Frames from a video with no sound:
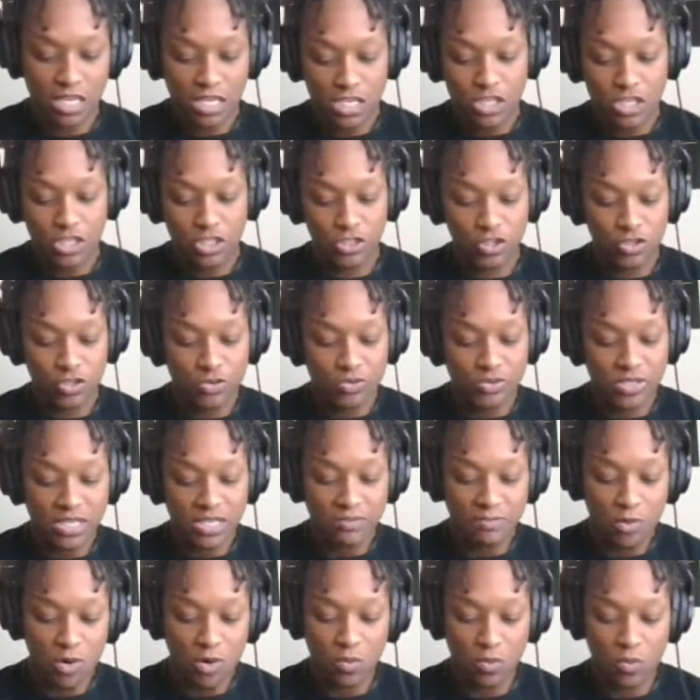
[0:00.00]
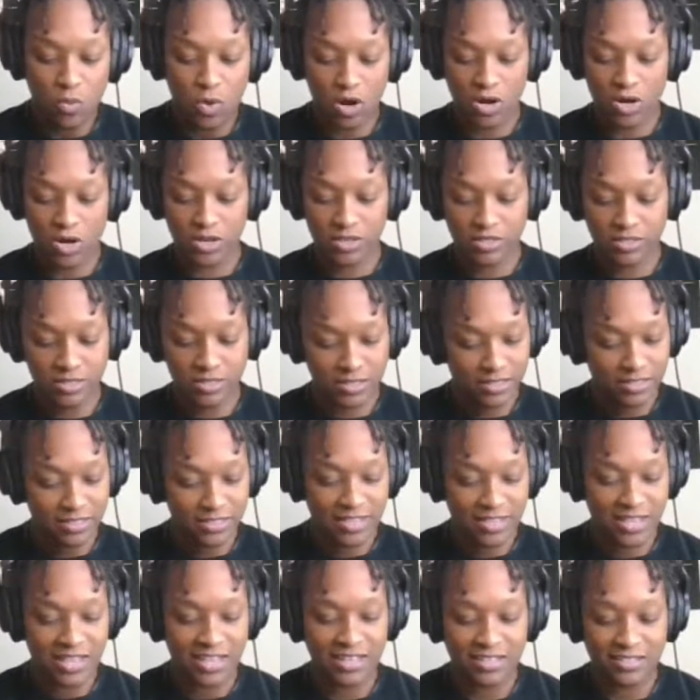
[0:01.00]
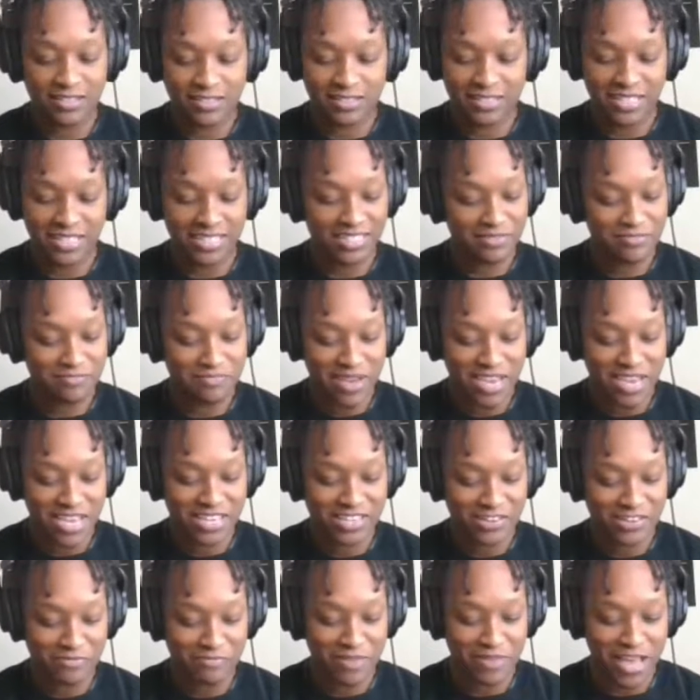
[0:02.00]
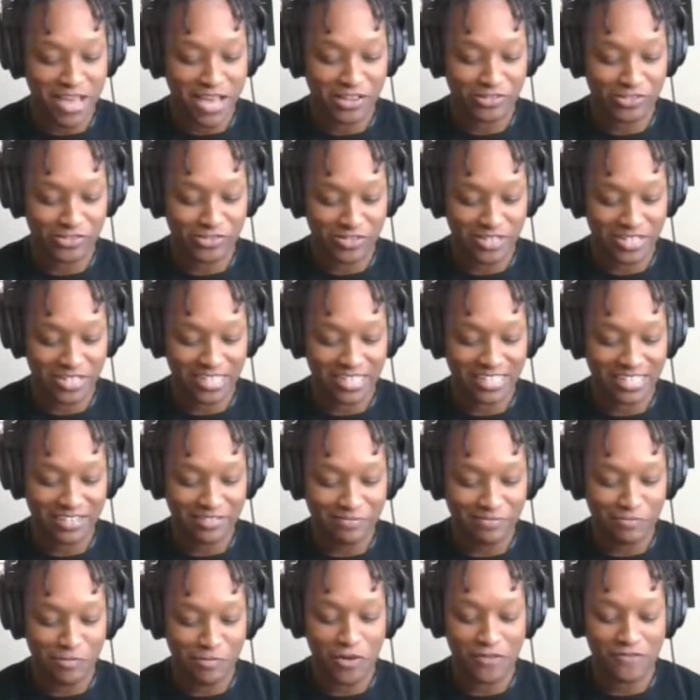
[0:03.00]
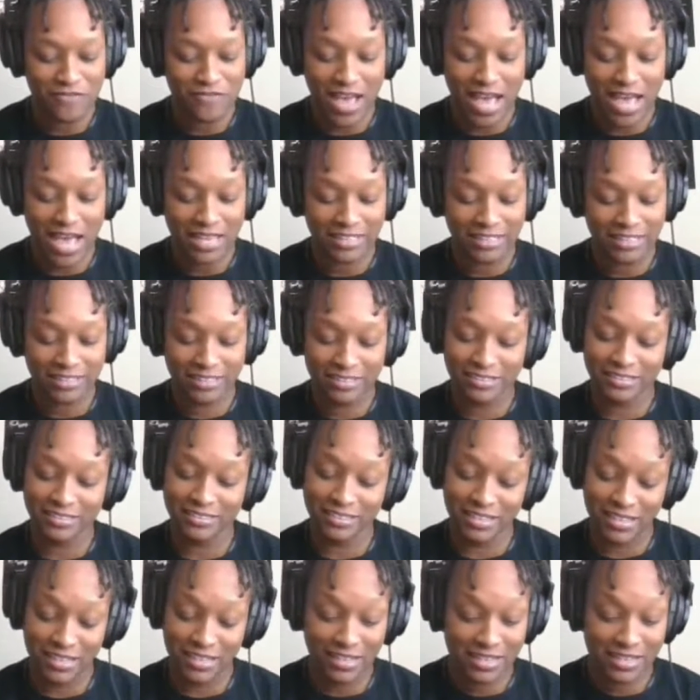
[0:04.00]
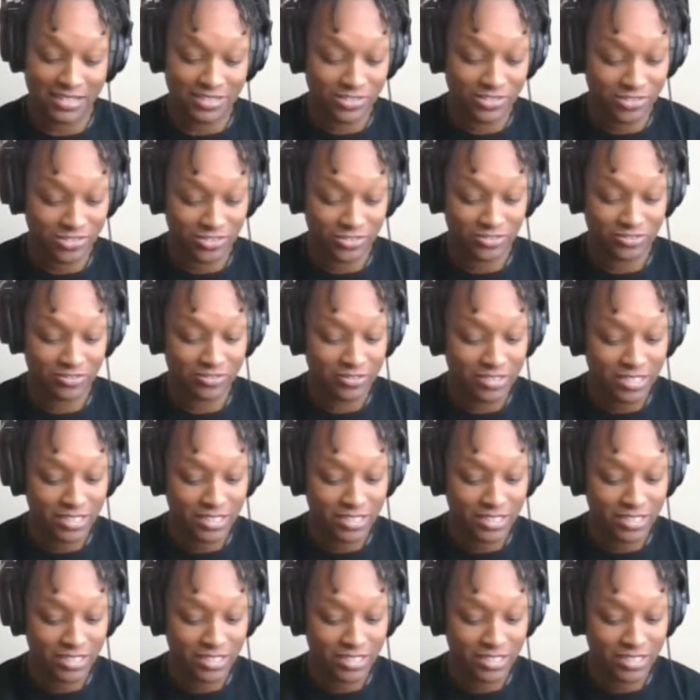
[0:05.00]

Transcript: Using more words doesn't make your boundary more valid. Now, that's true.